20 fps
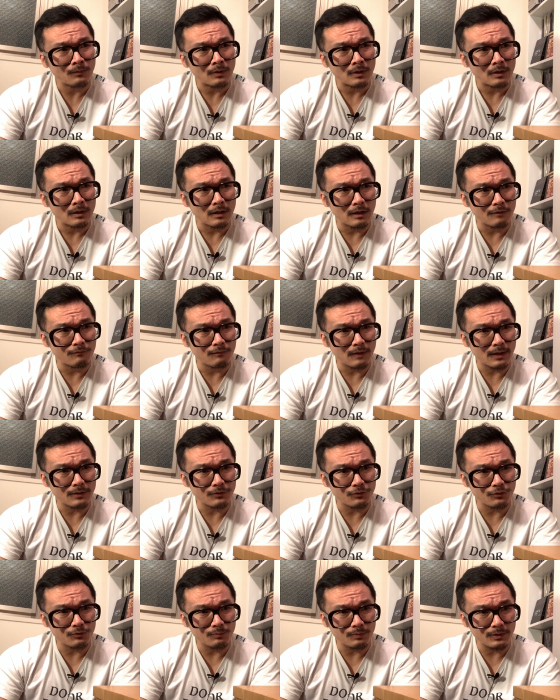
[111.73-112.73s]
I find
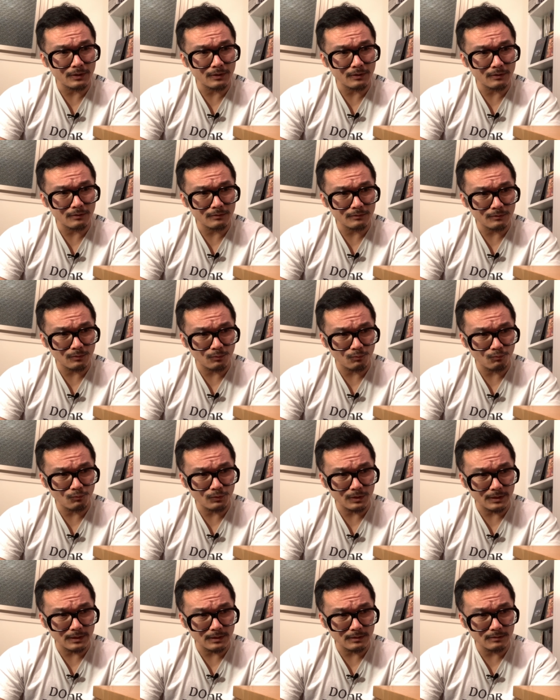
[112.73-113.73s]
it to be a
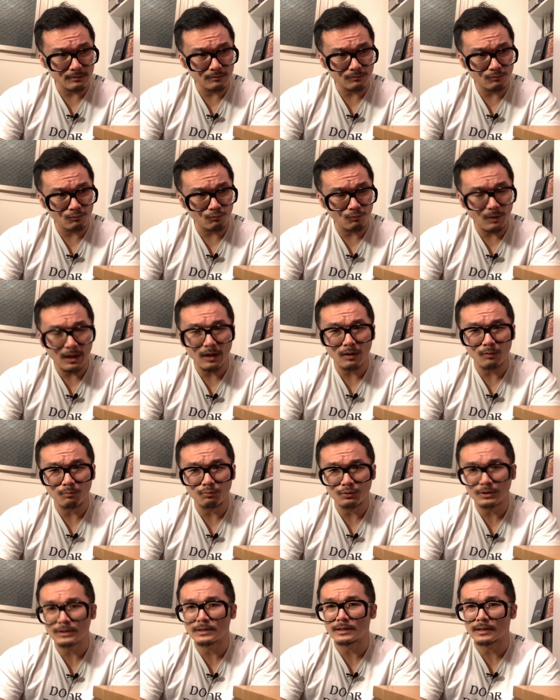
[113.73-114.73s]
really well
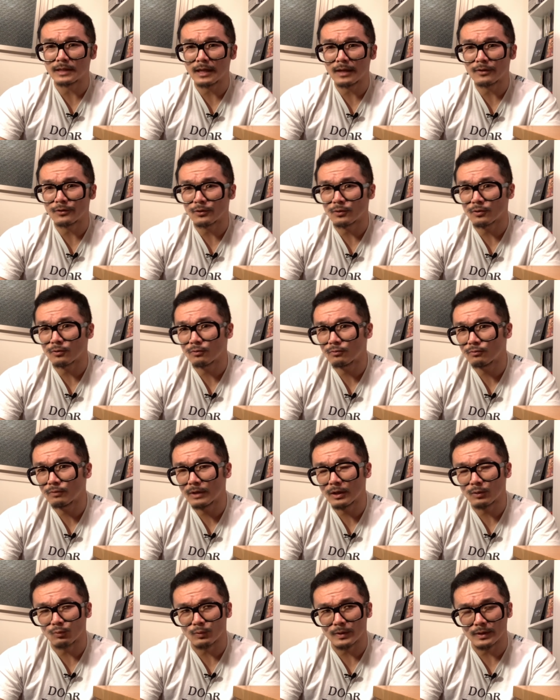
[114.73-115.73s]
put together,
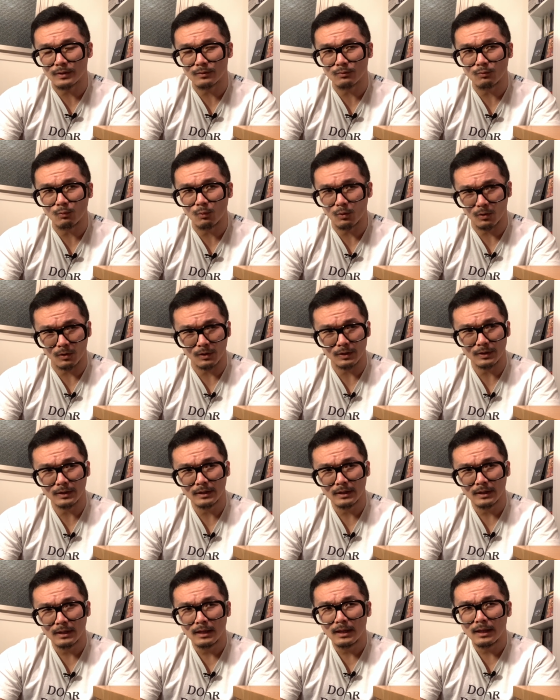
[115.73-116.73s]
well written work
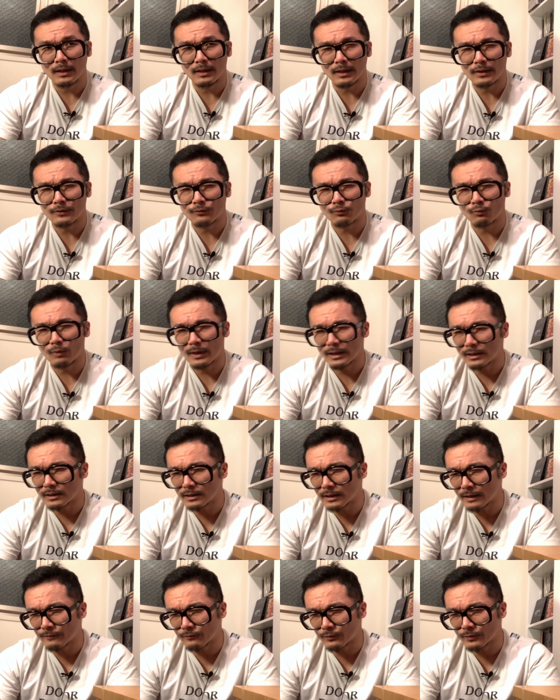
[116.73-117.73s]
that is quite
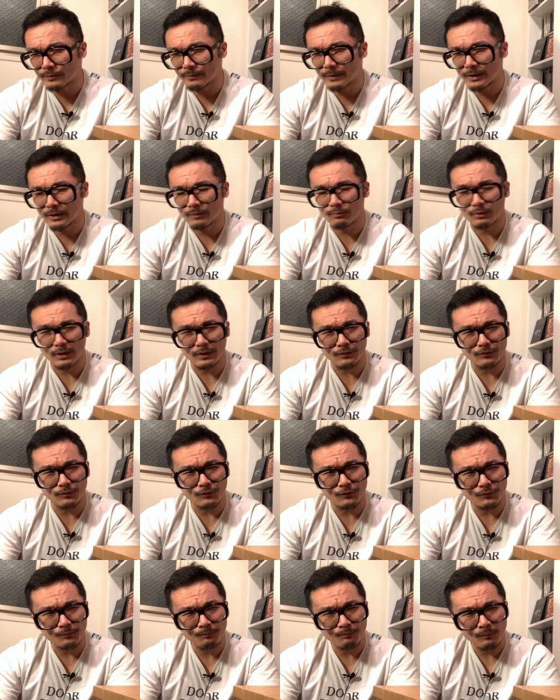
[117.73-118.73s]
clever in many
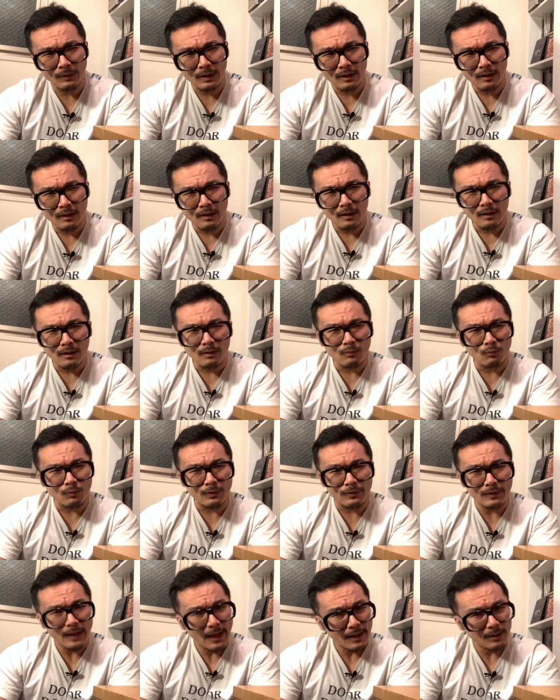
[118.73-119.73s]
places.
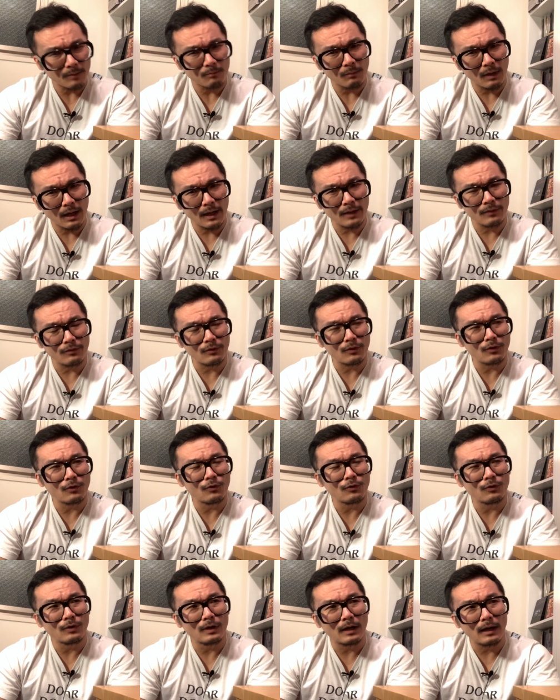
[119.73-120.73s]
With that in mind,
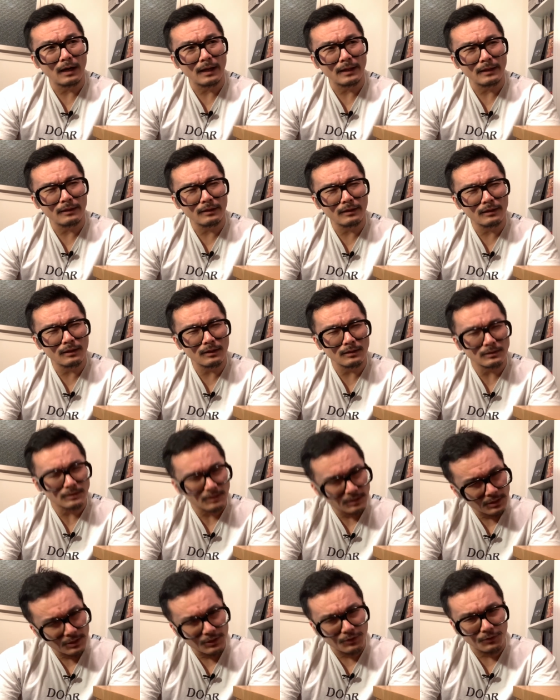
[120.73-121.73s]
though, I th
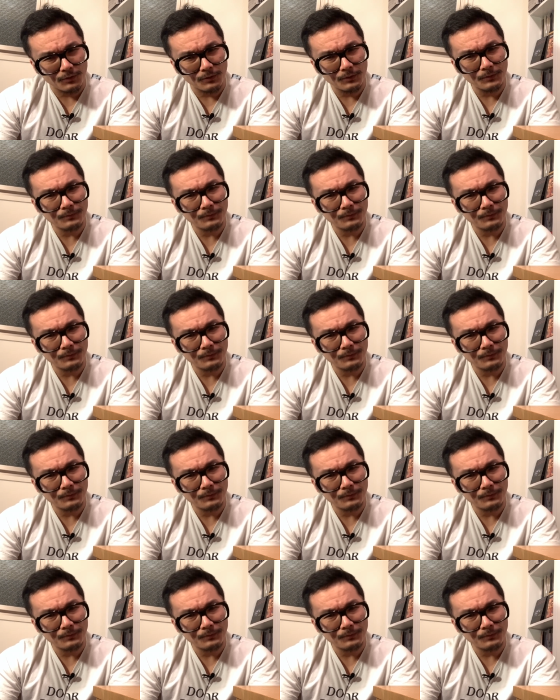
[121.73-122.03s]
consider